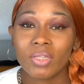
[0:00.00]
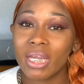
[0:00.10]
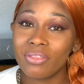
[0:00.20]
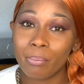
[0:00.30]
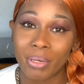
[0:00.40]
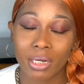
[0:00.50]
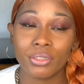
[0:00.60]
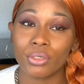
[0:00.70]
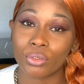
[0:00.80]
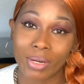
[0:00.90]
And the better
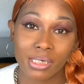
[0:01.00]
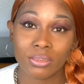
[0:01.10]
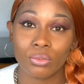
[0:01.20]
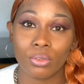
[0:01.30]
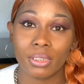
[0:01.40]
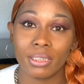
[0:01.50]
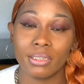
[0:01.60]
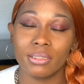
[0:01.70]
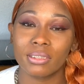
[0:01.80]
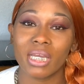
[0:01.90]
your credit score
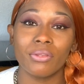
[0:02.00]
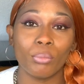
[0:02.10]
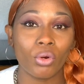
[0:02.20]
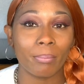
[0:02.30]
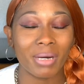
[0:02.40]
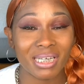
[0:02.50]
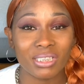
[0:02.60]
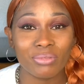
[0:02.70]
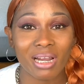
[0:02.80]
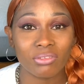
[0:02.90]
is and the more money
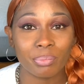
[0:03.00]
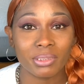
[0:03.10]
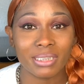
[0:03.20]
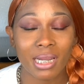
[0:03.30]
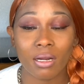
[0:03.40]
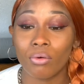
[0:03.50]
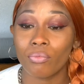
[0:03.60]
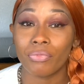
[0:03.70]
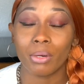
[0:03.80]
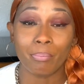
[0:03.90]
you have to put down,
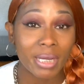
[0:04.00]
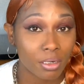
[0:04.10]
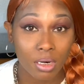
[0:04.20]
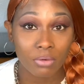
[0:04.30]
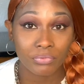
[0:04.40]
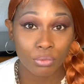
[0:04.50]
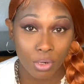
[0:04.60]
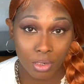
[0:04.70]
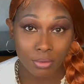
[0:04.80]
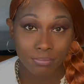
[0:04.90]
the better off you are.